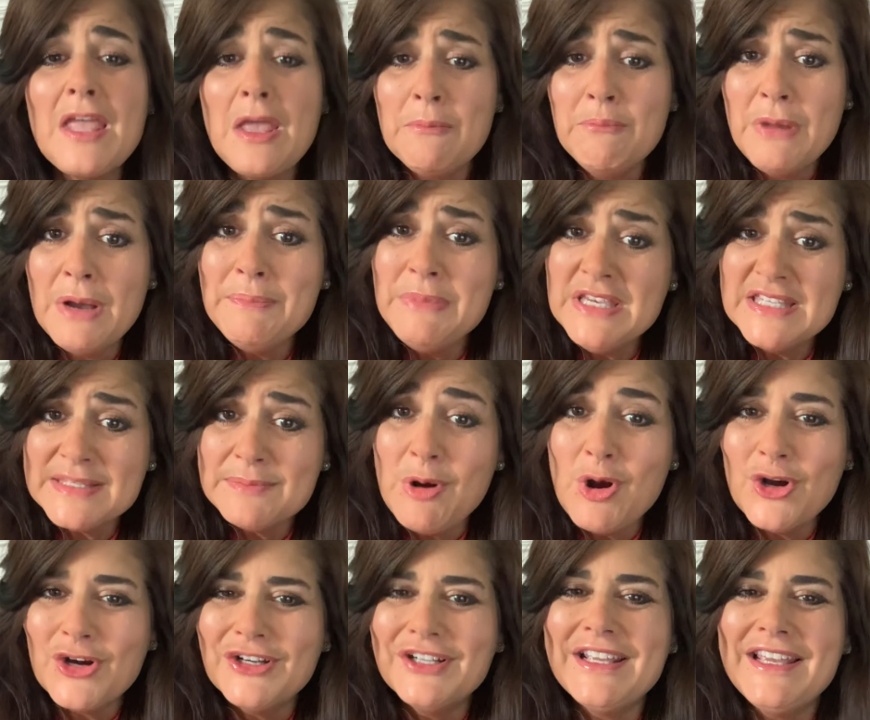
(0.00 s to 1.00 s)
But be
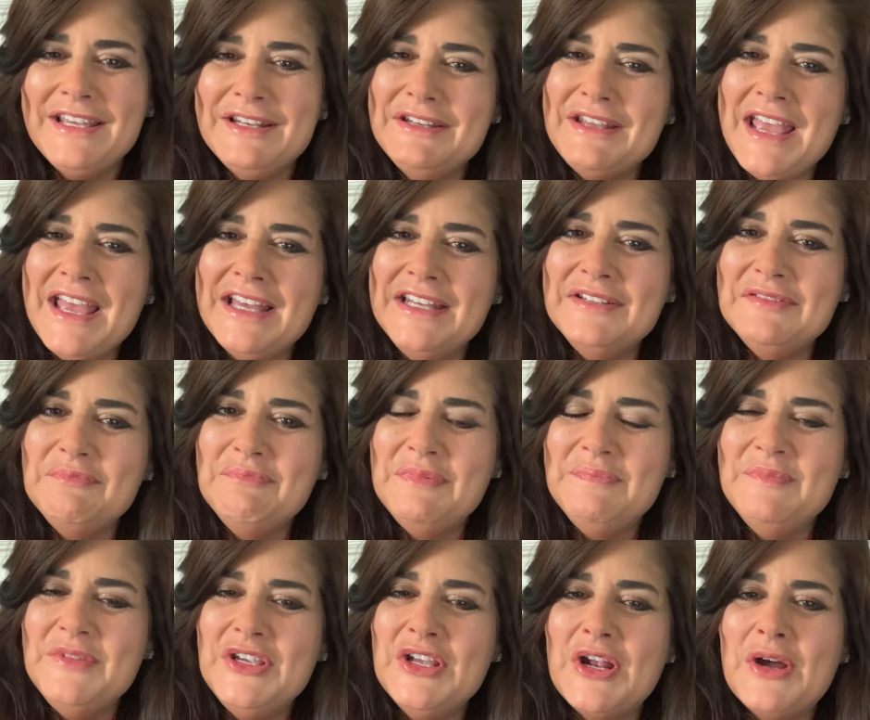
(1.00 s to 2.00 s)
smart. And
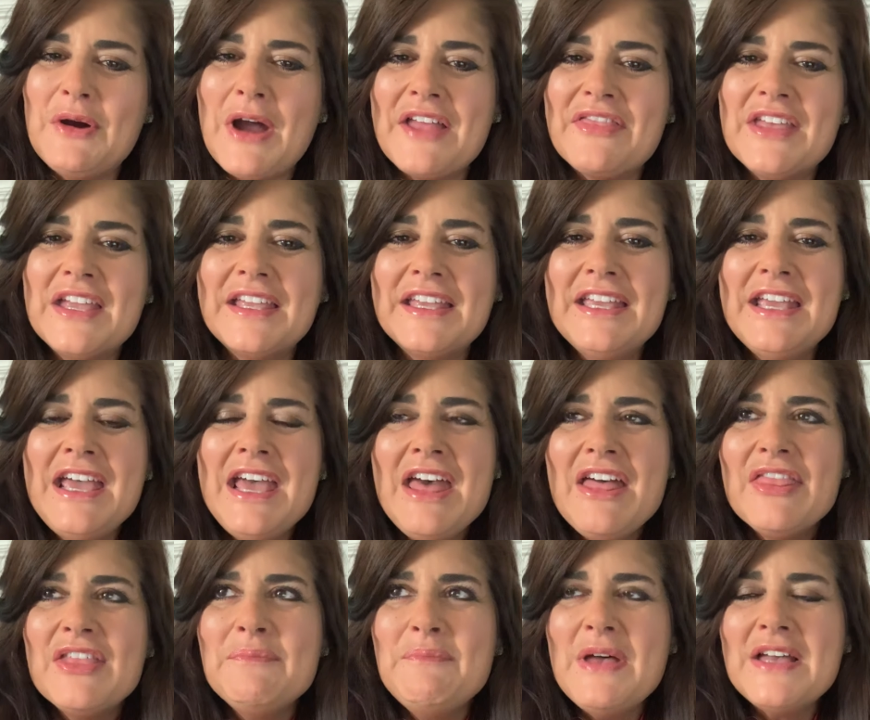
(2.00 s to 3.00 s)
I think
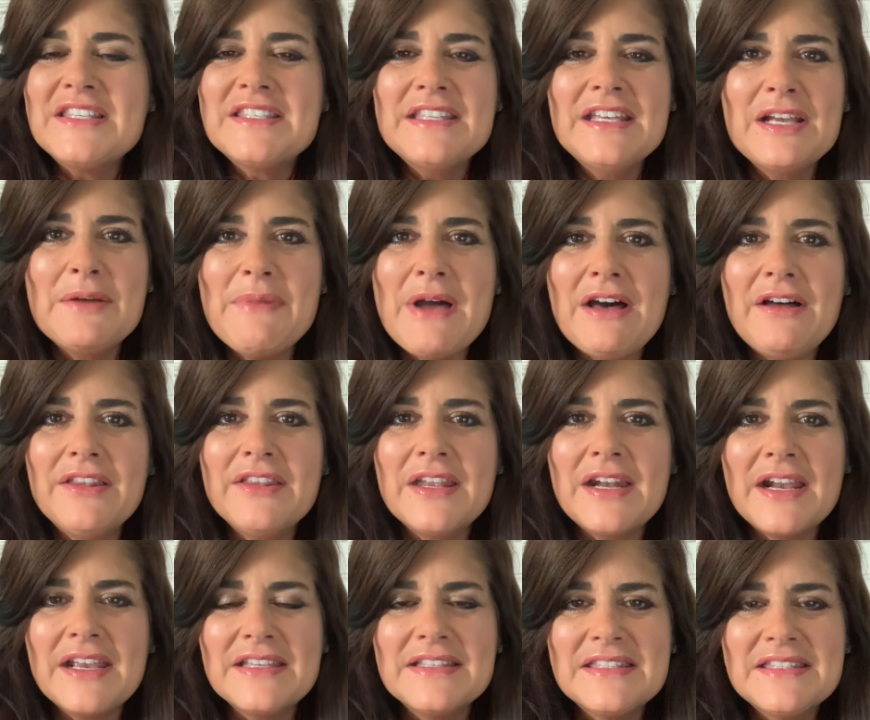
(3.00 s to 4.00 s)
the best thing about that
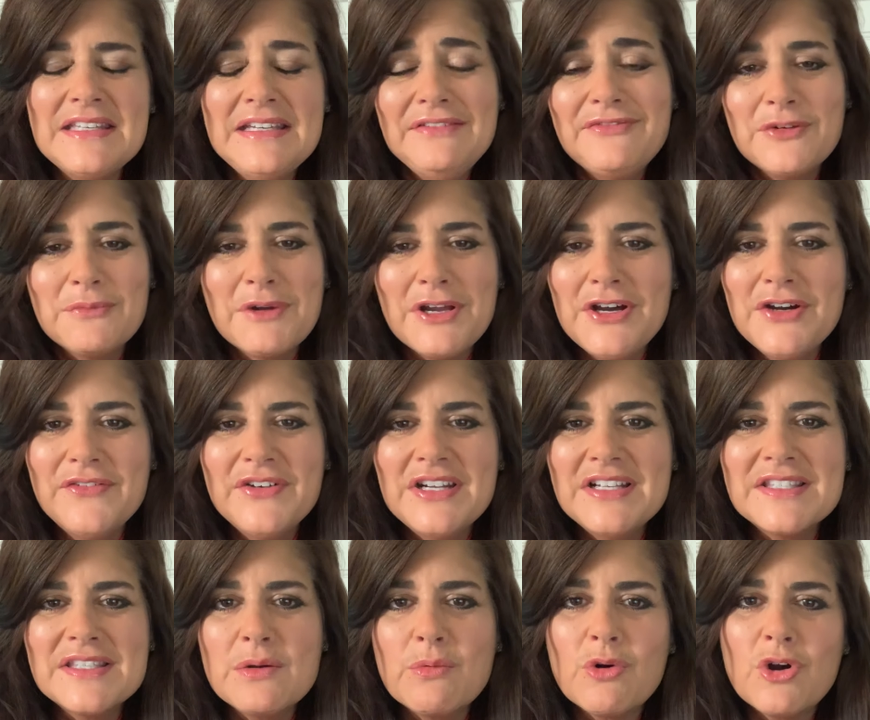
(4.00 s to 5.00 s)
I can see from COVID
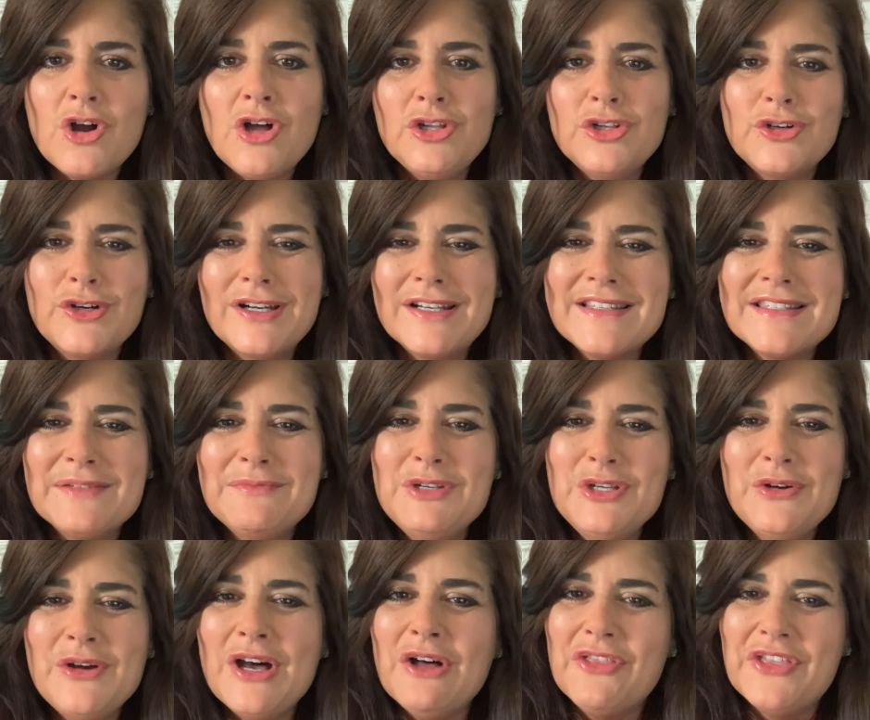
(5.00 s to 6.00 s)
is that we're all learning some
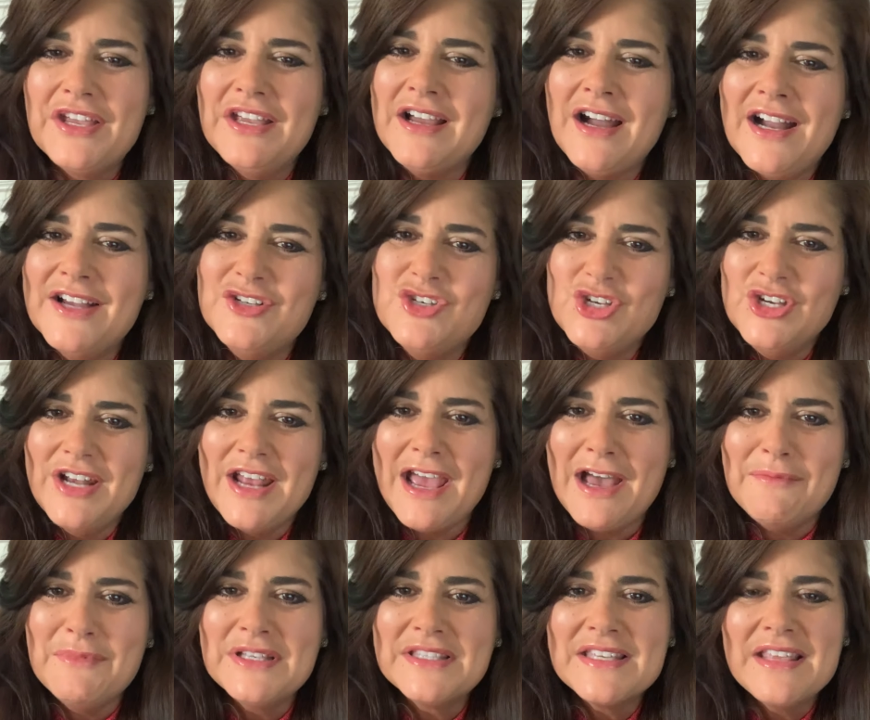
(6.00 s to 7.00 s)
new healthy hygiene
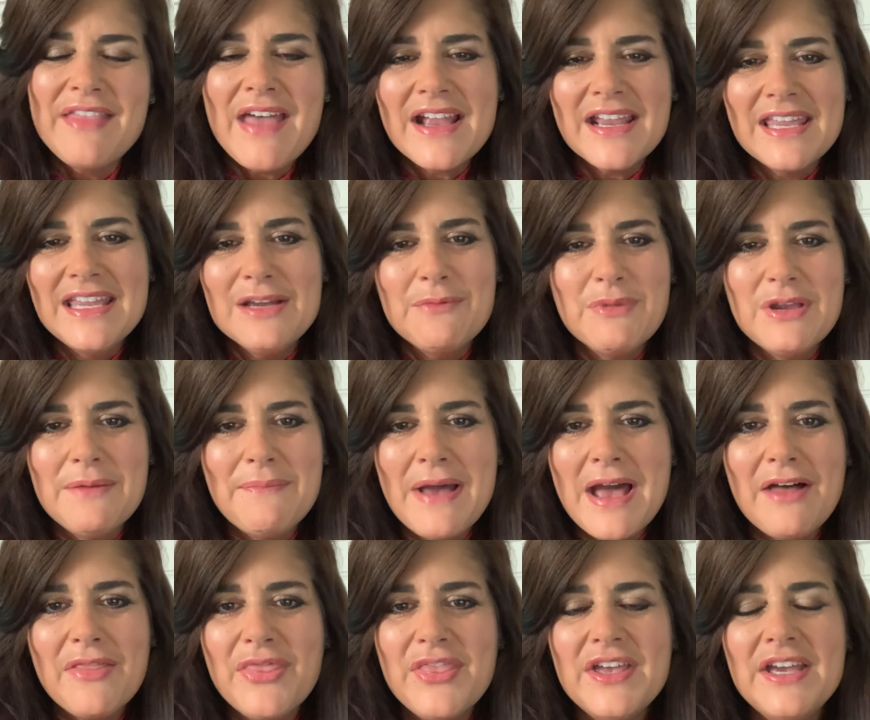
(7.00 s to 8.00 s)
habits, and that can't be a
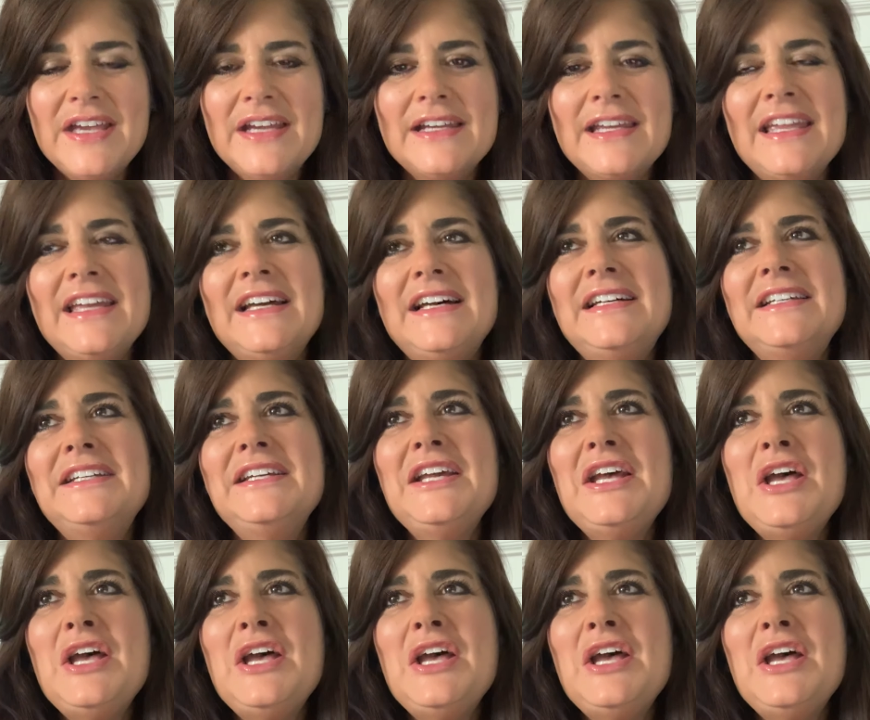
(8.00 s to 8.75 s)
bad thing. And